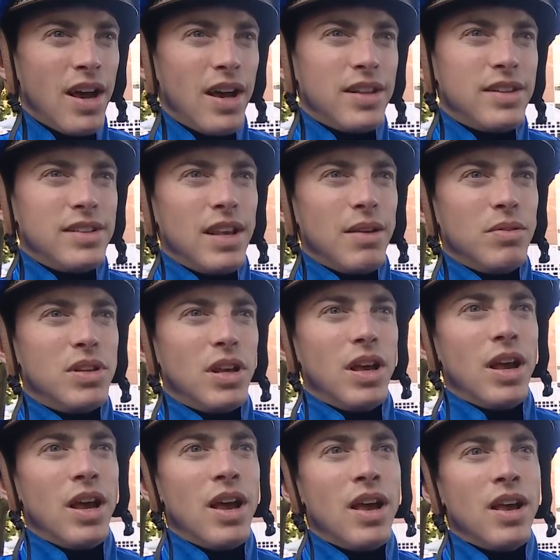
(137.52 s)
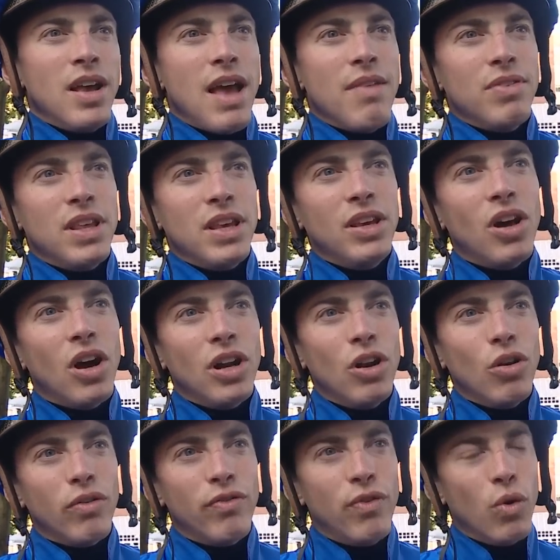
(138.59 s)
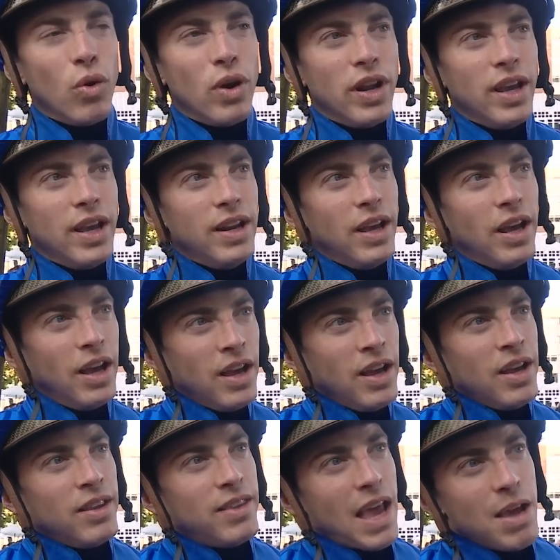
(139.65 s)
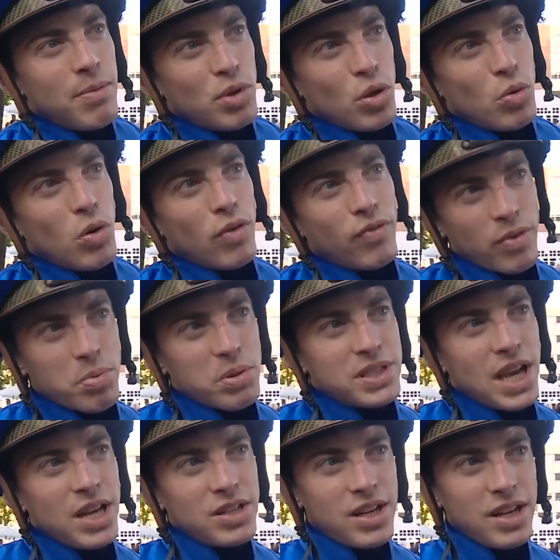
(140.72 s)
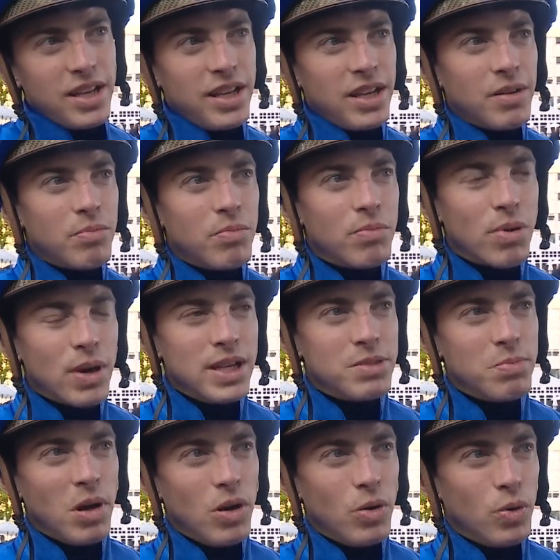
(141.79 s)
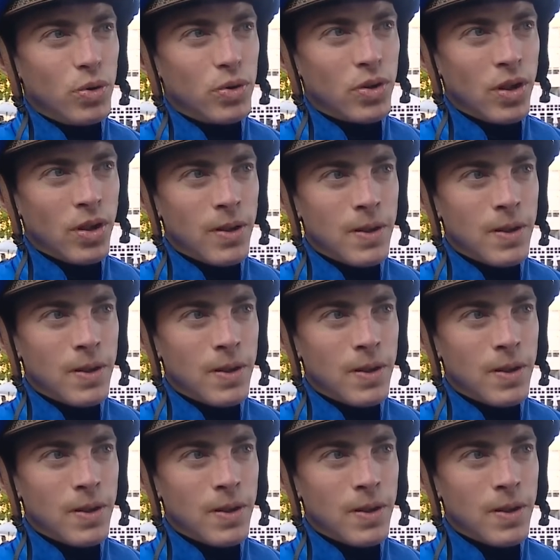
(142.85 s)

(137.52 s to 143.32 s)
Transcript: I'd say it was a, uh, everything you kind of look for in a, in a debut of a potentially pretty smart horse